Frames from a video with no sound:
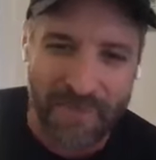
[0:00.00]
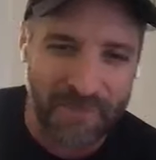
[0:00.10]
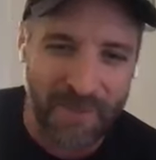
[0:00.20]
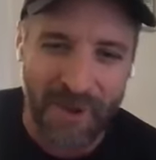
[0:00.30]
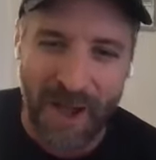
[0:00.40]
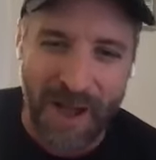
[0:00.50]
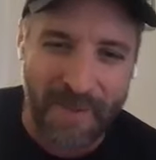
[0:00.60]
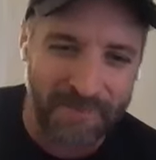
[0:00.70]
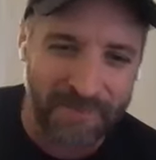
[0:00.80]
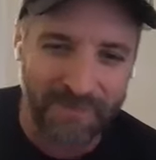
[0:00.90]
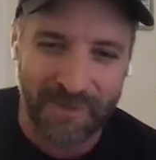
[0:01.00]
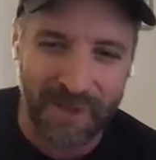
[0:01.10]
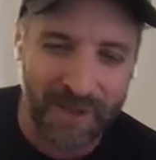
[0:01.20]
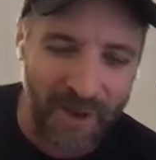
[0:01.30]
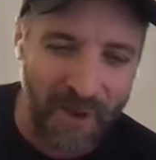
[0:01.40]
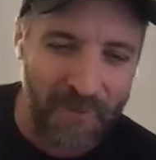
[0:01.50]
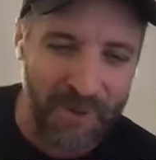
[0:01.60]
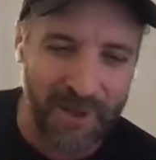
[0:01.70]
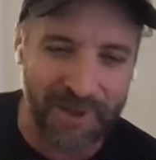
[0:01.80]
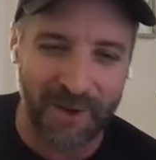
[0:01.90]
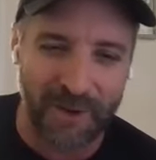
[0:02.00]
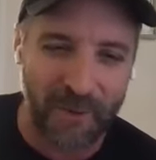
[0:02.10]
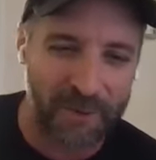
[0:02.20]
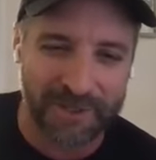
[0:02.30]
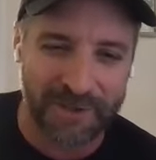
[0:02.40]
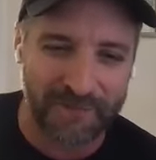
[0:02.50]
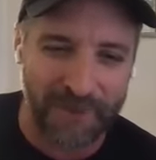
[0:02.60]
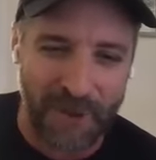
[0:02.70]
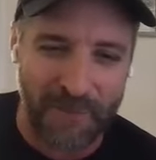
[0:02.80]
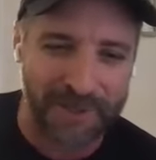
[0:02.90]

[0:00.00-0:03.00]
up over the course of the film.